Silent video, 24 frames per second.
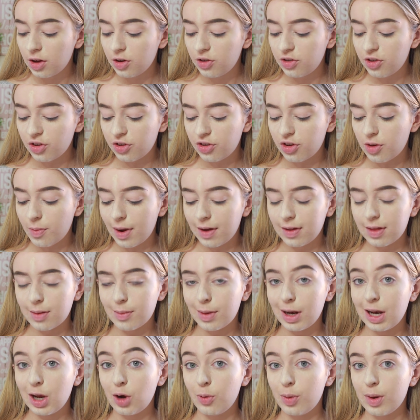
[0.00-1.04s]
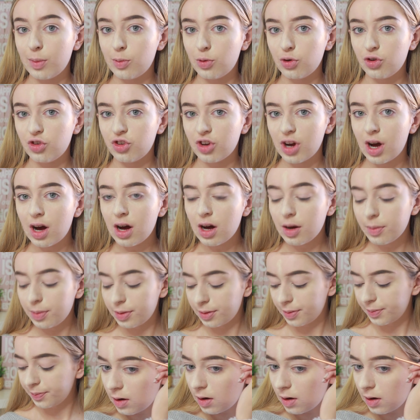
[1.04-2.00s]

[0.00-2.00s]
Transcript: just to make them a little bit more sharp.